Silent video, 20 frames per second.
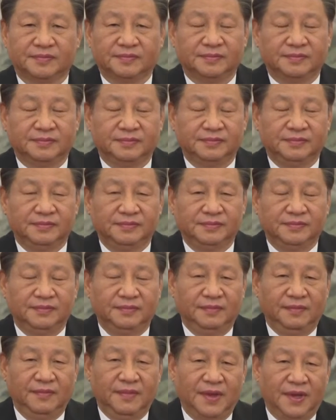achieving
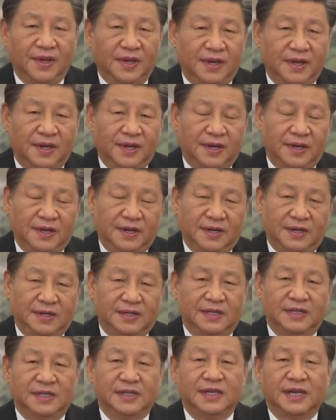carbon peak
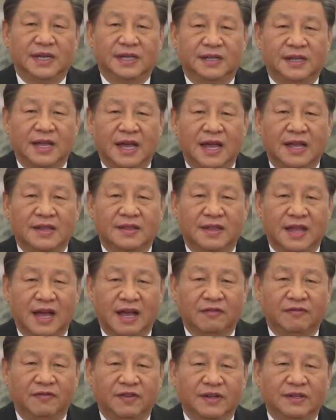and carbon
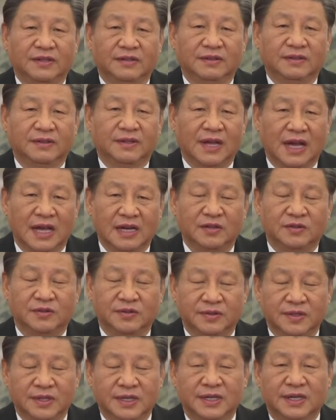neutrality
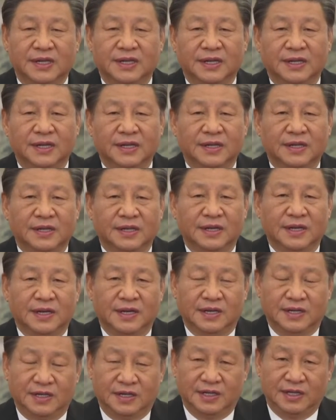are the
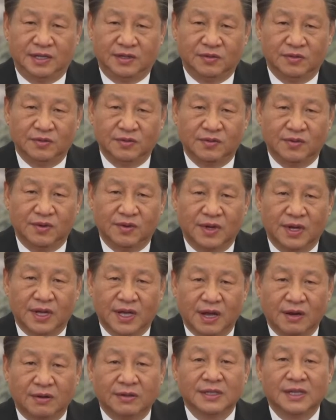intrinsic
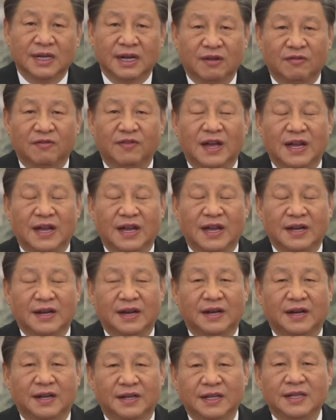requirements of
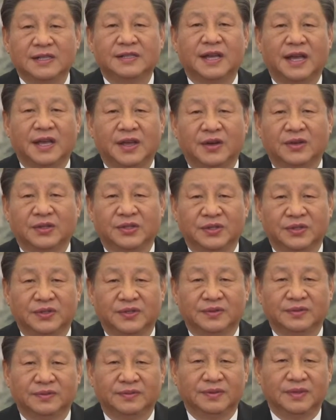China's own high
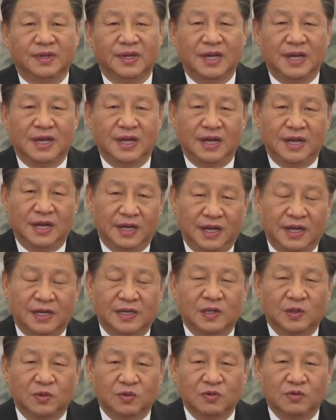quality development
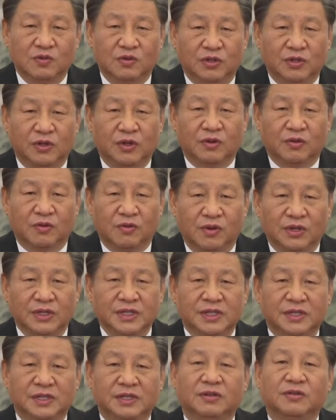and
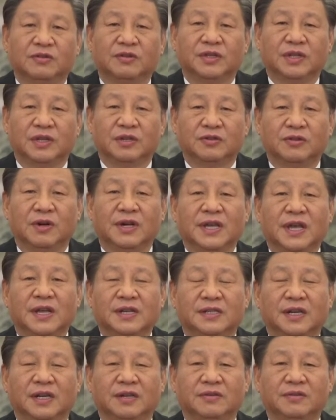a solemn pledge
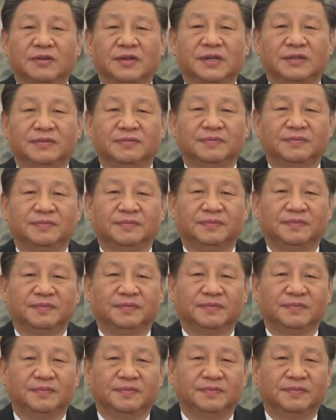to the international
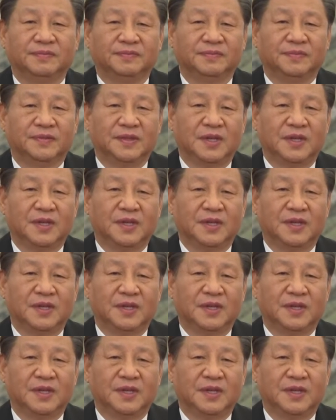community.